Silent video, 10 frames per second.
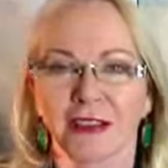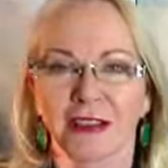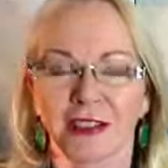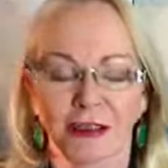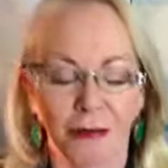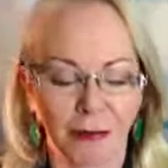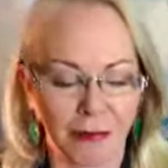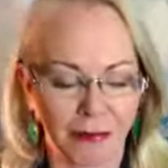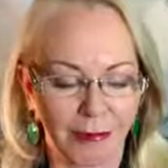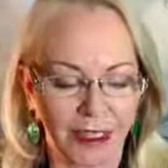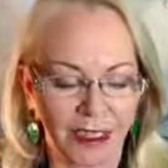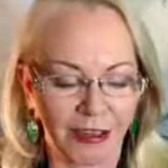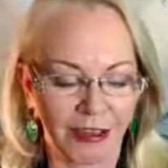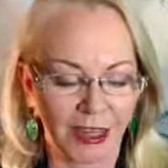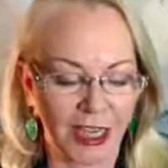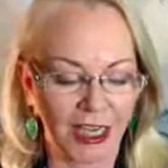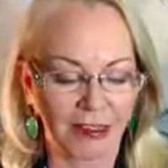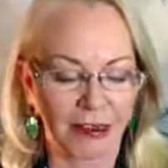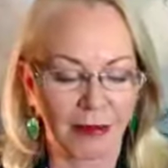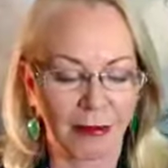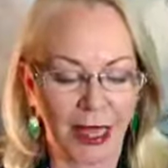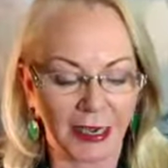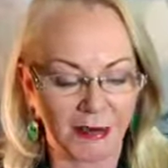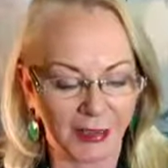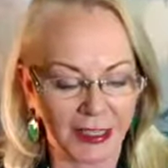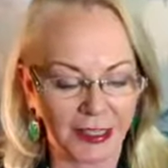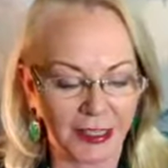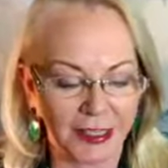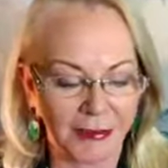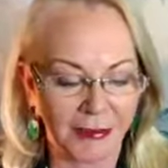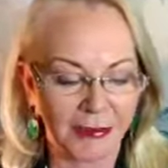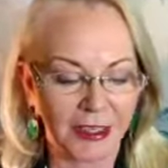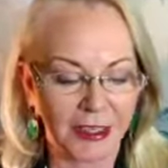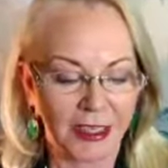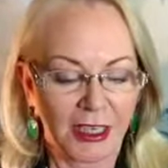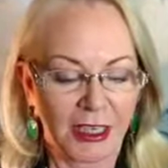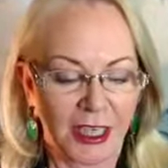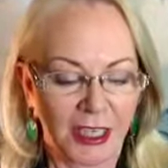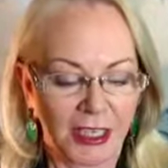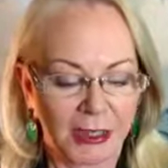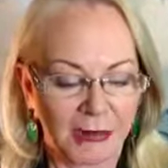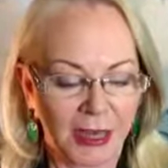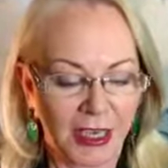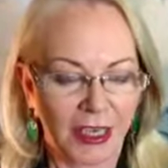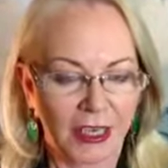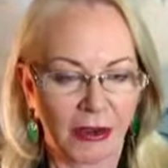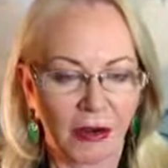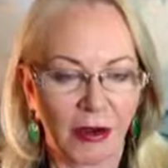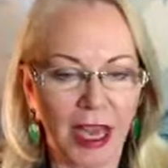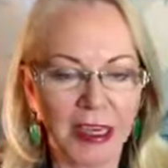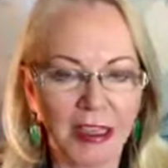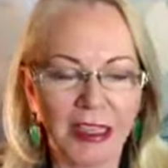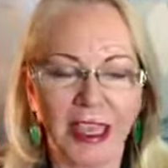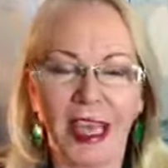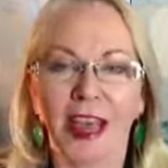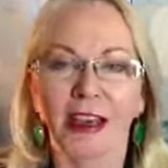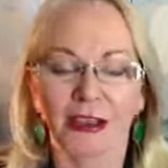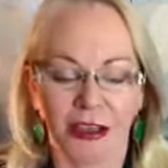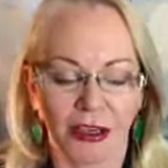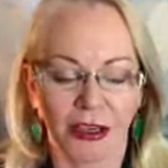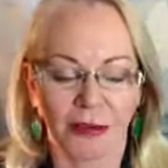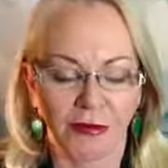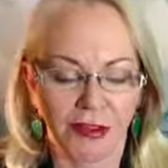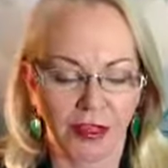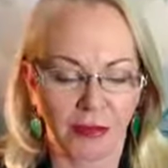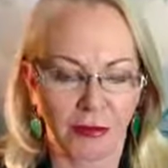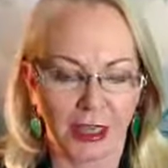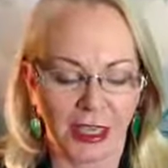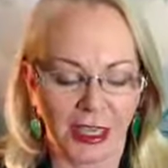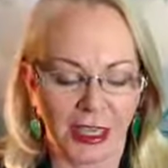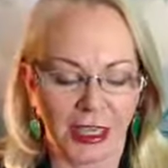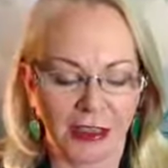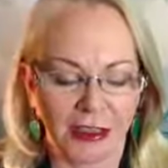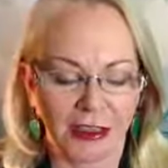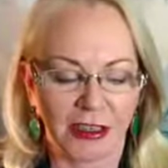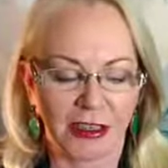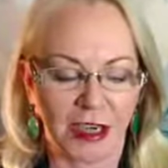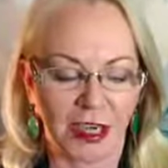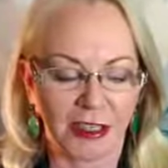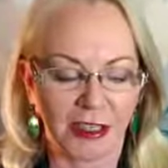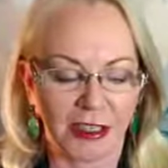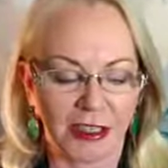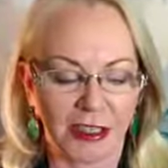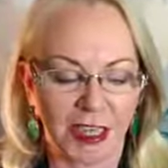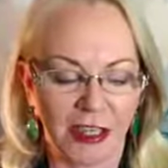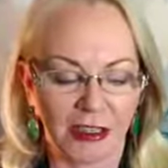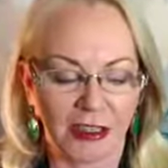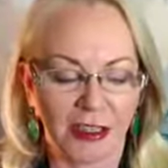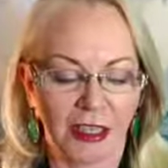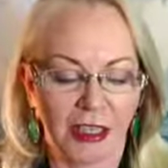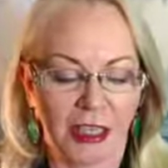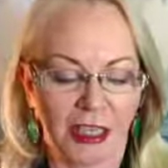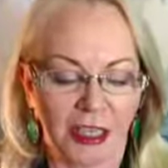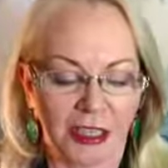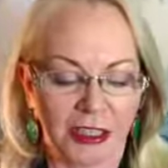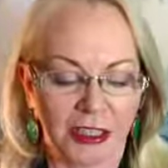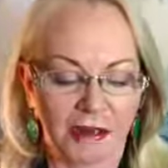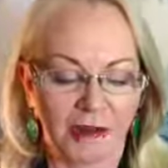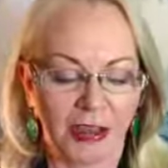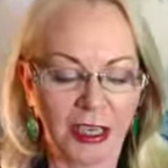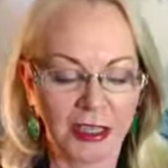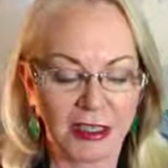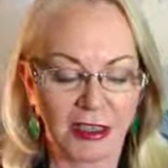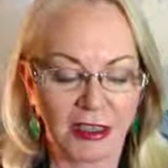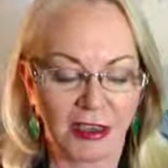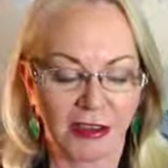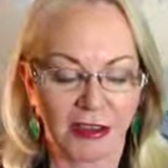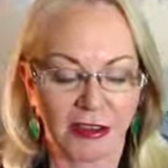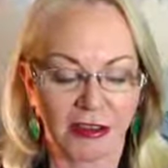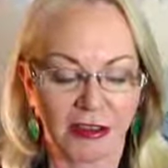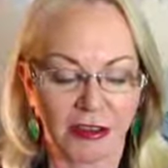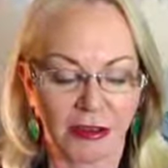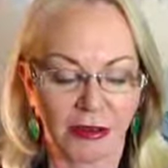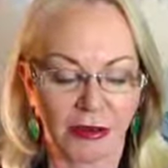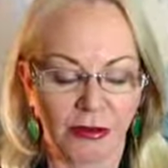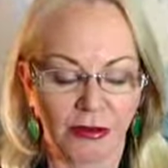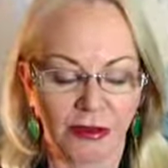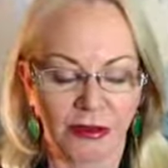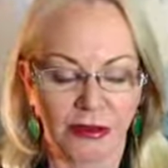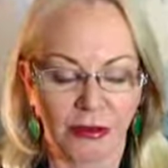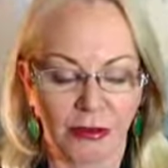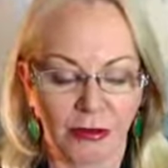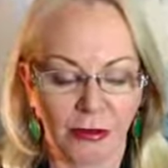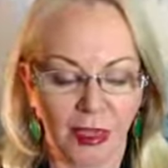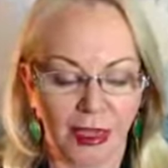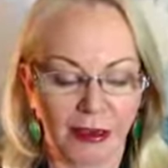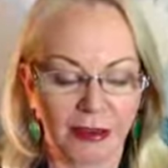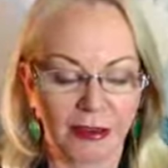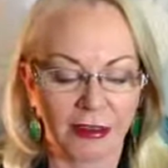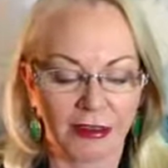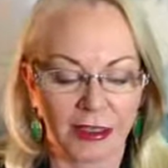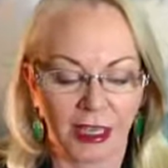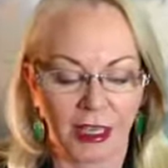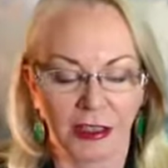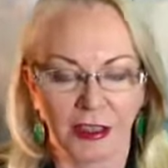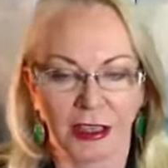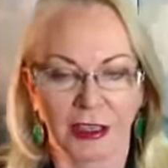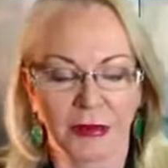and to materialize and manifest. And then right at the end of the weekend, 9th and 10th, Venus is going to square, it looks like,